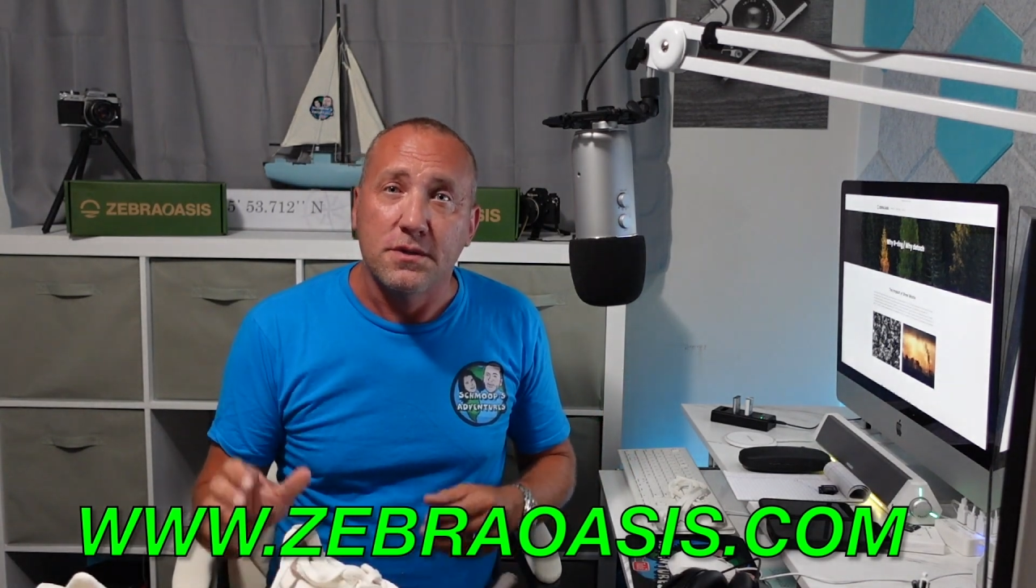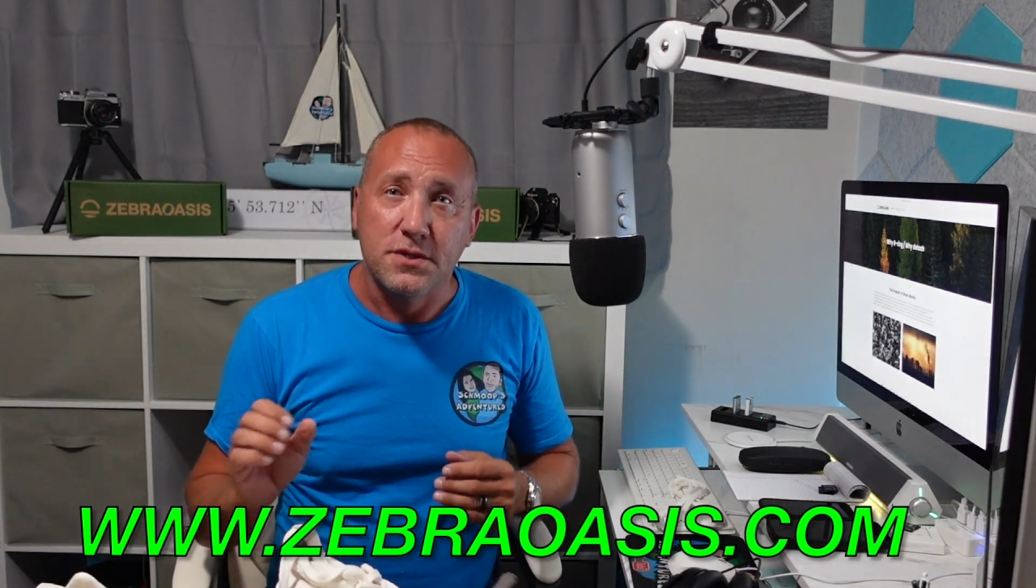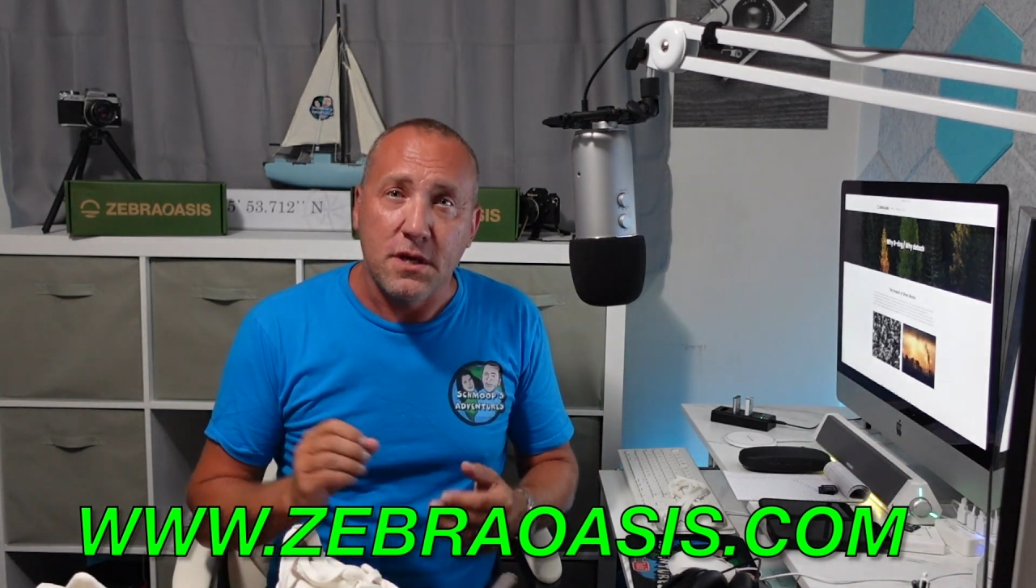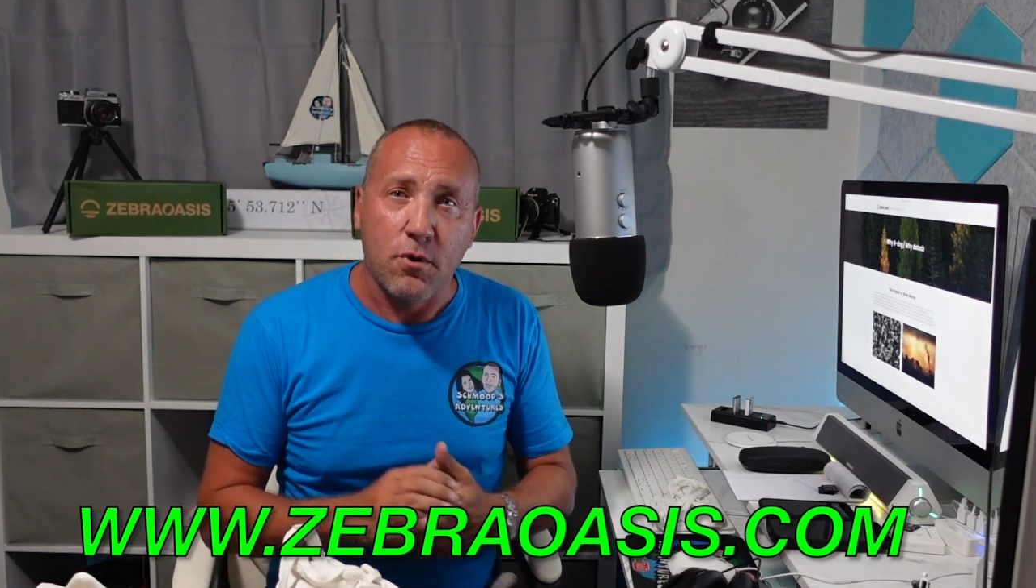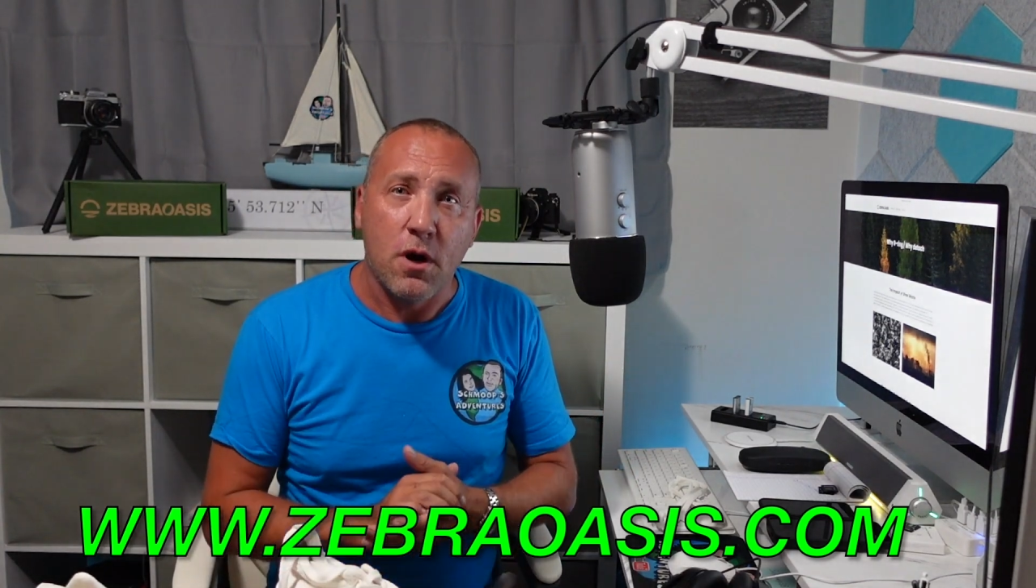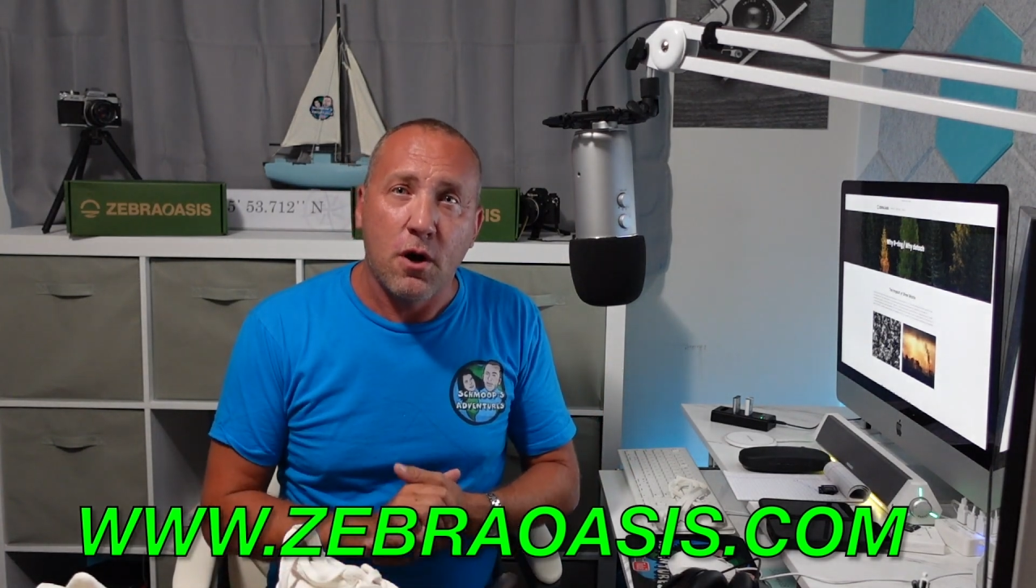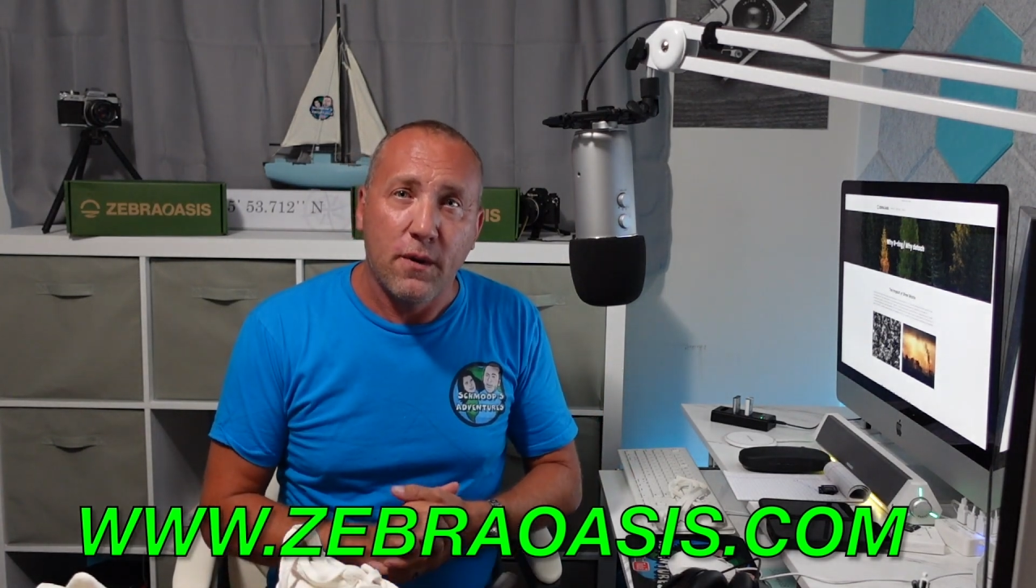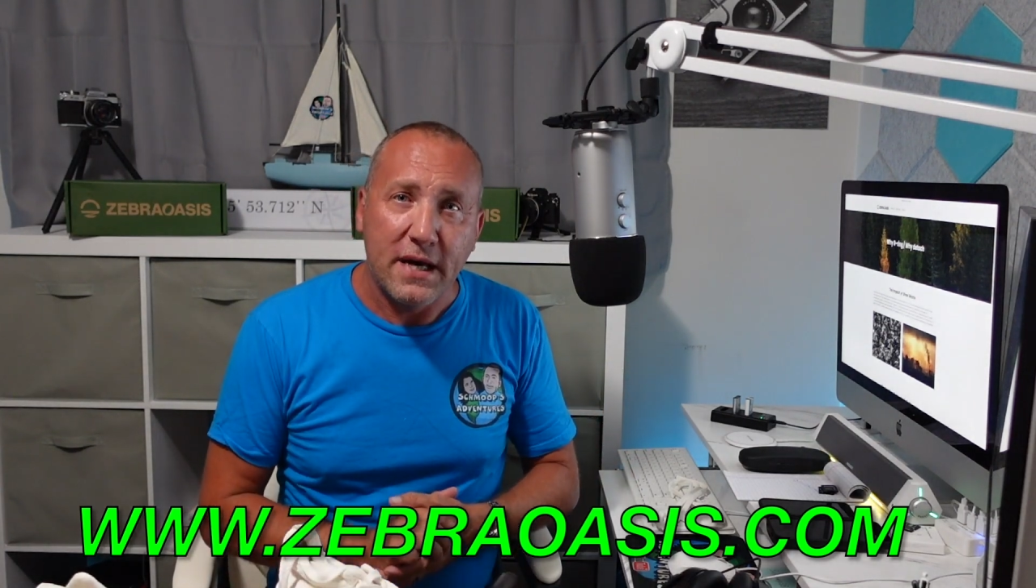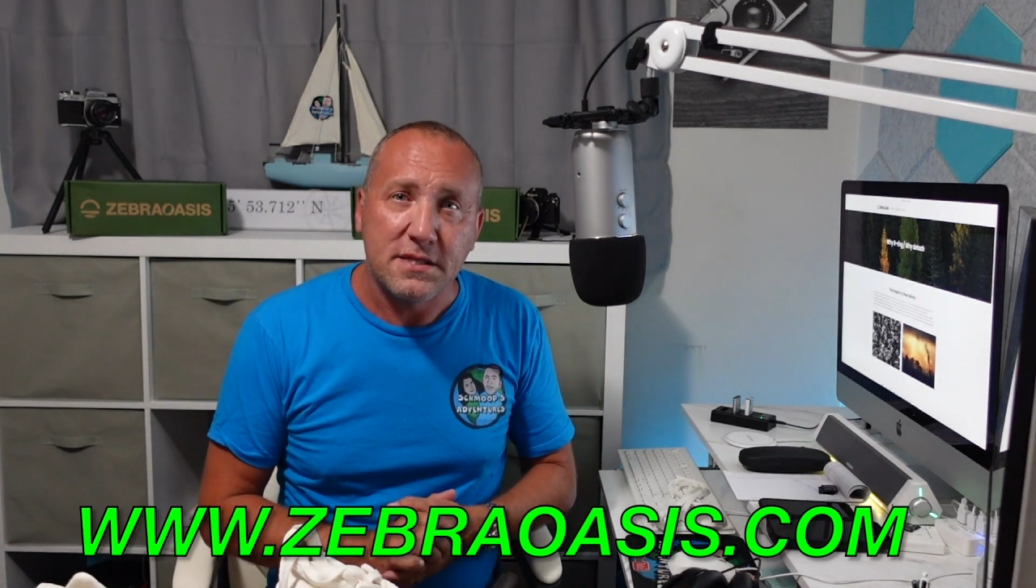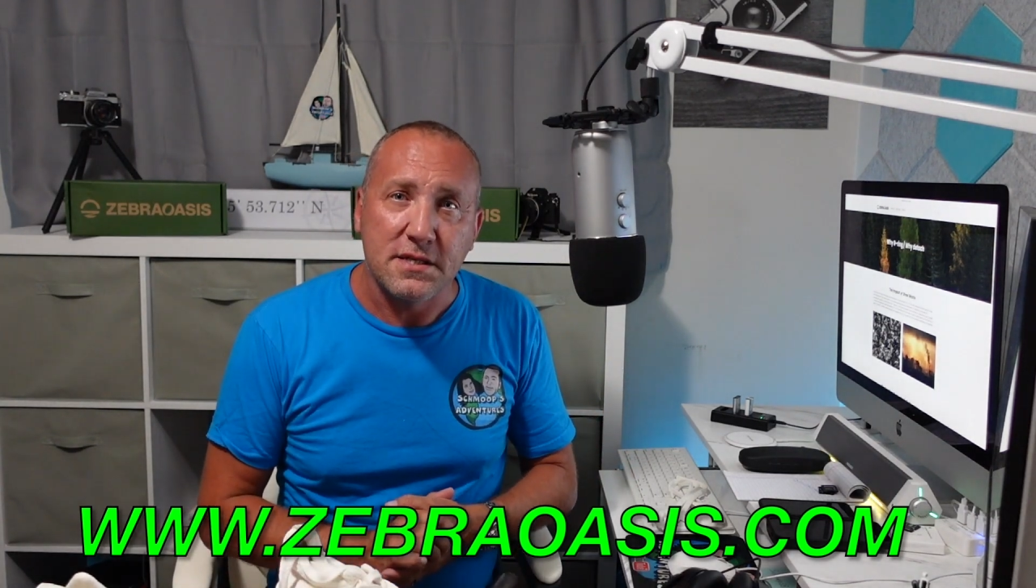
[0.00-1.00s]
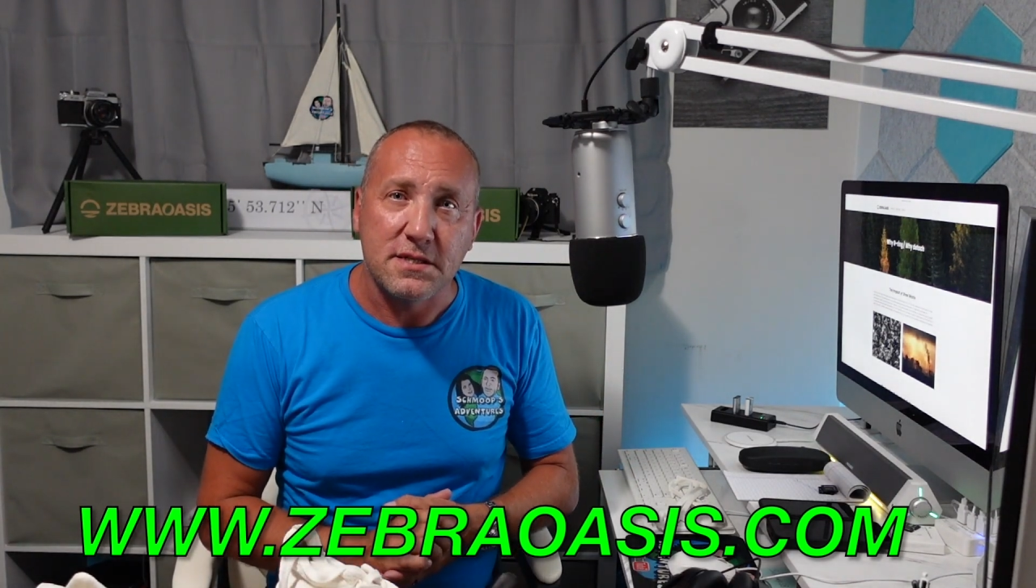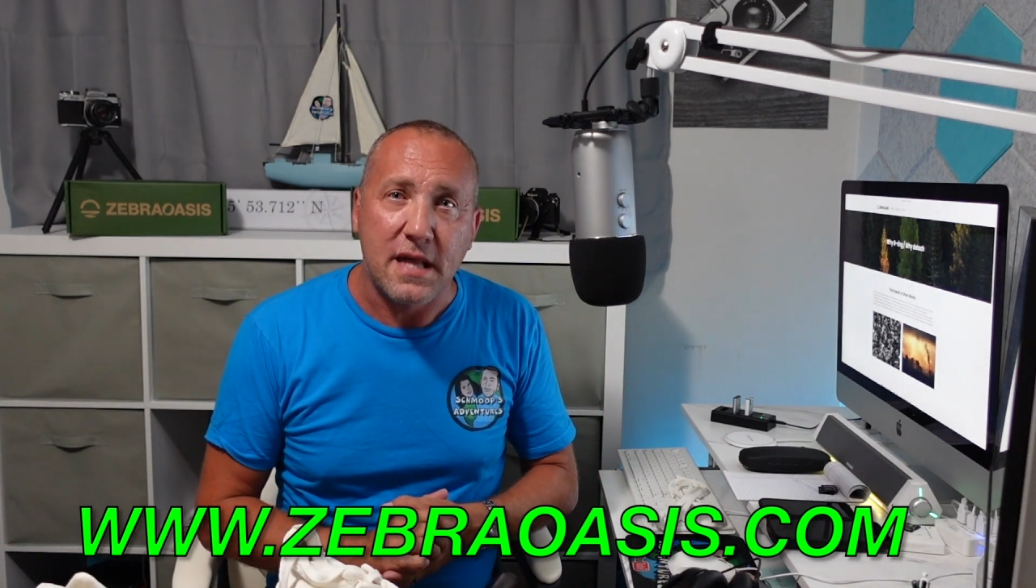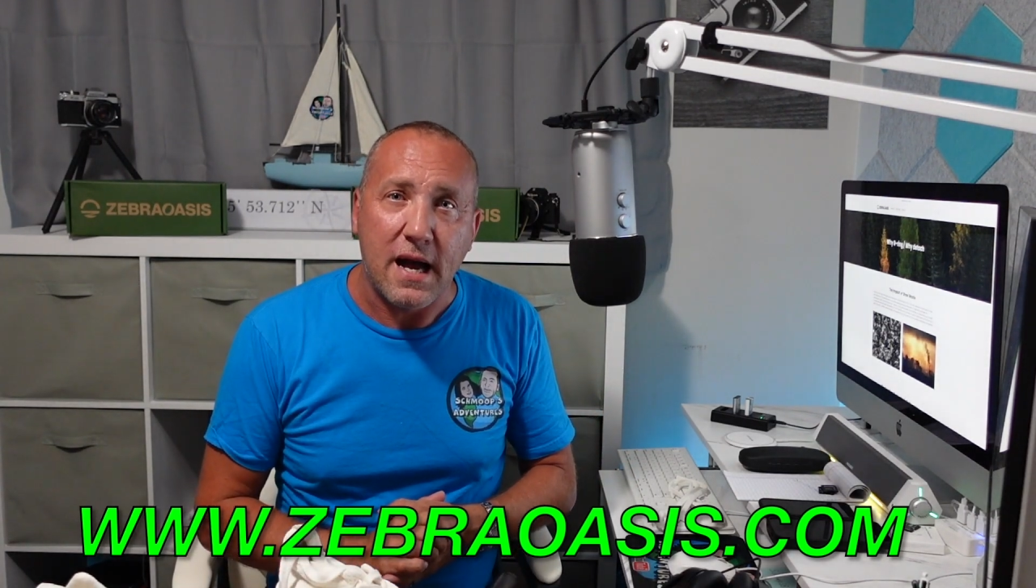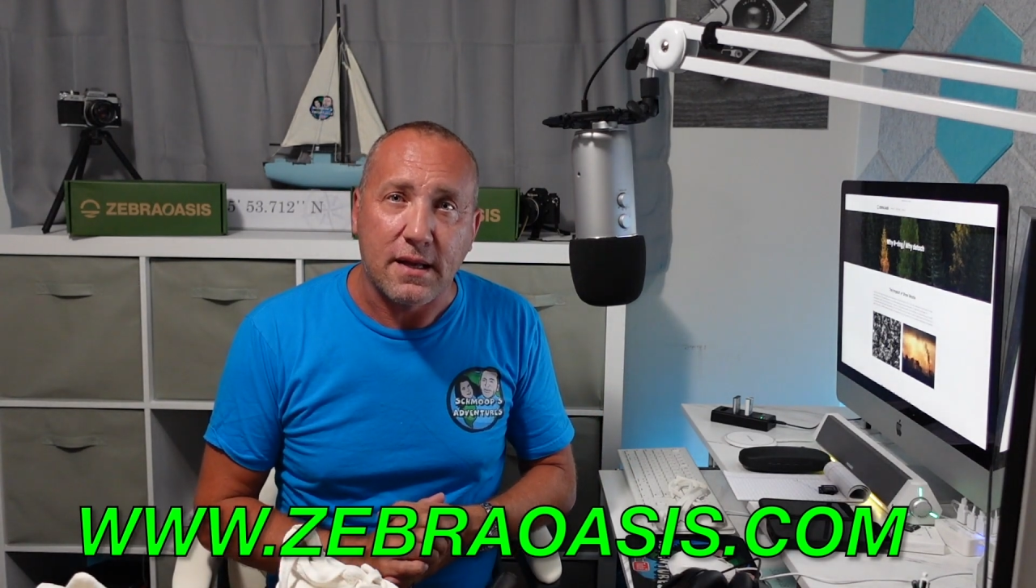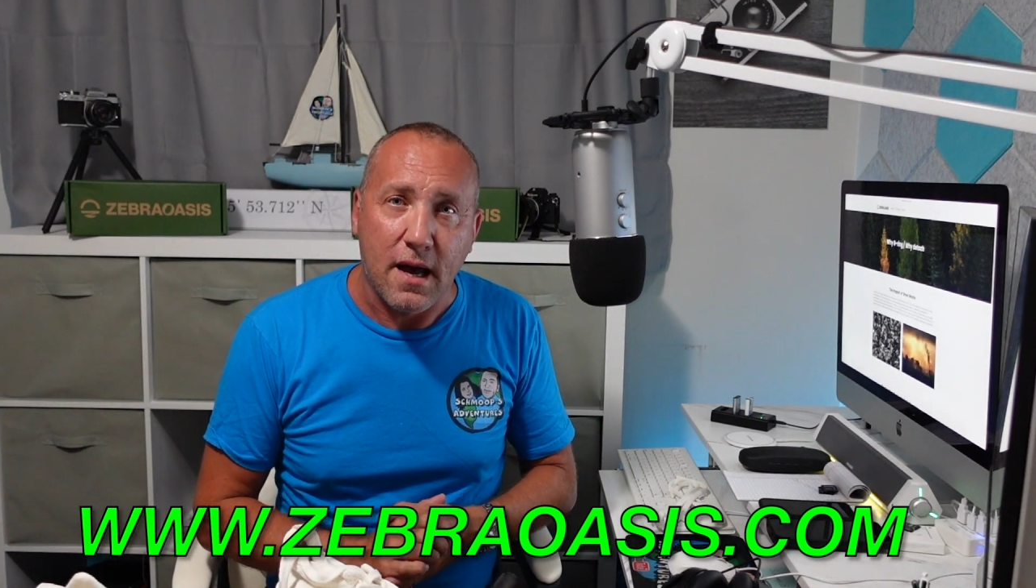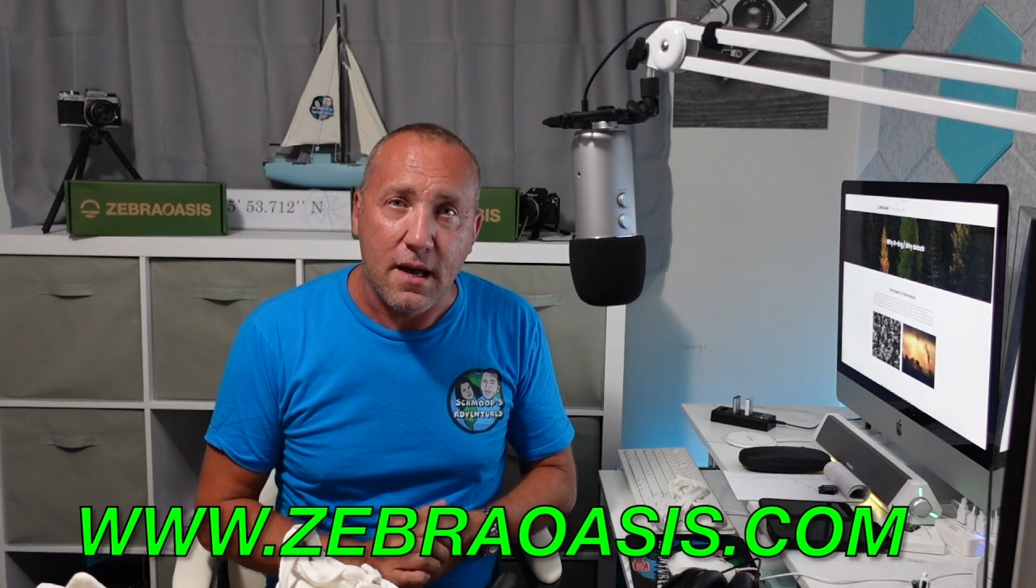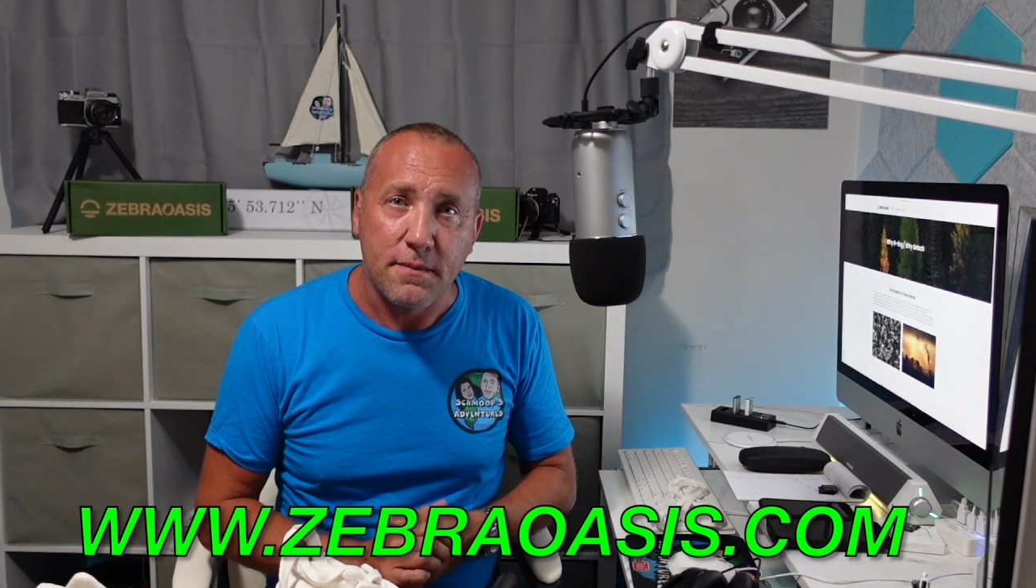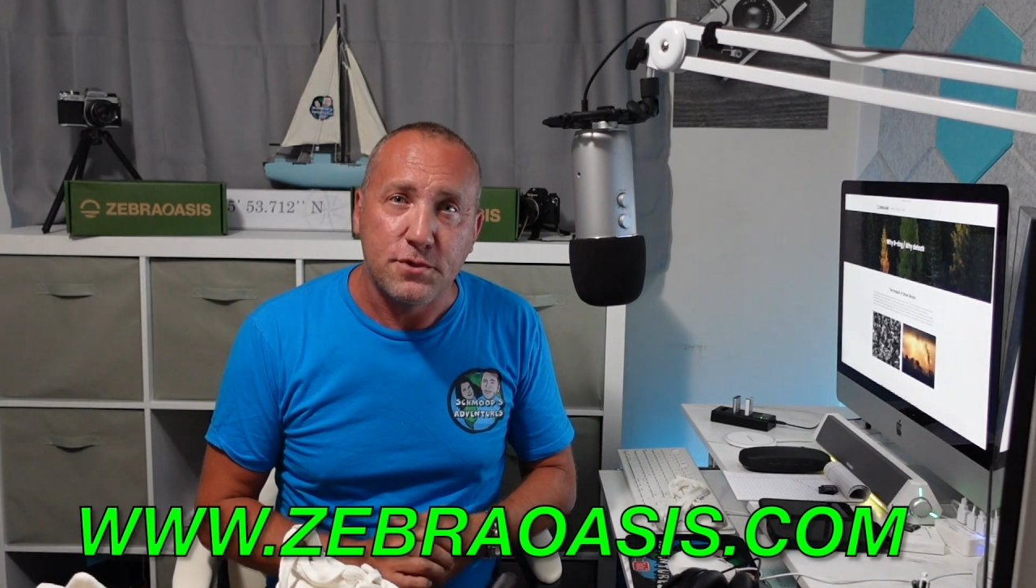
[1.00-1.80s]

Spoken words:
zebraoasis.com,